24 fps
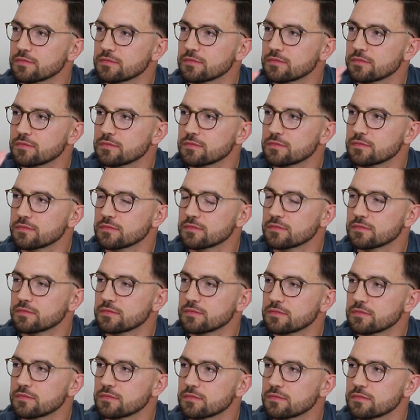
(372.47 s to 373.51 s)

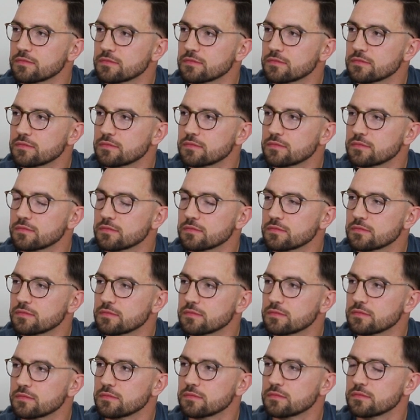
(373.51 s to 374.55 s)

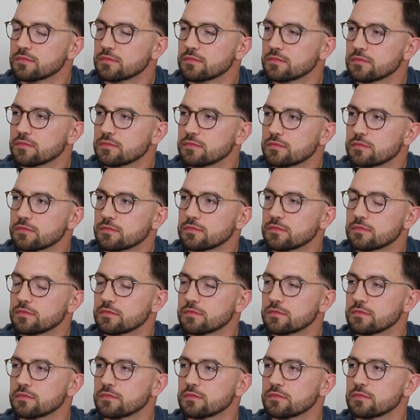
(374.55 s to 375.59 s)

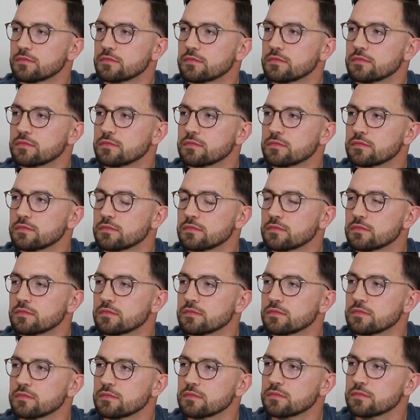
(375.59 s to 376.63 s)

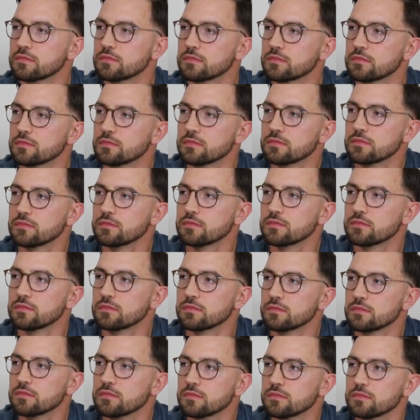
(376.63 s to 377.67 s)

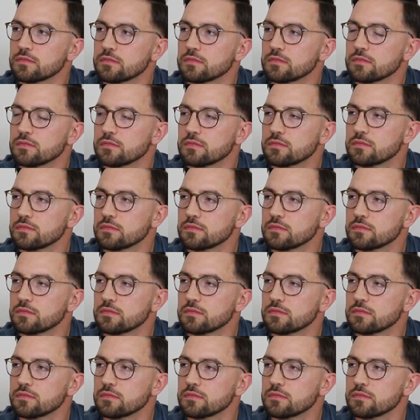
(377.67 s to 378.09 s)
No words are spoken by the person on screen.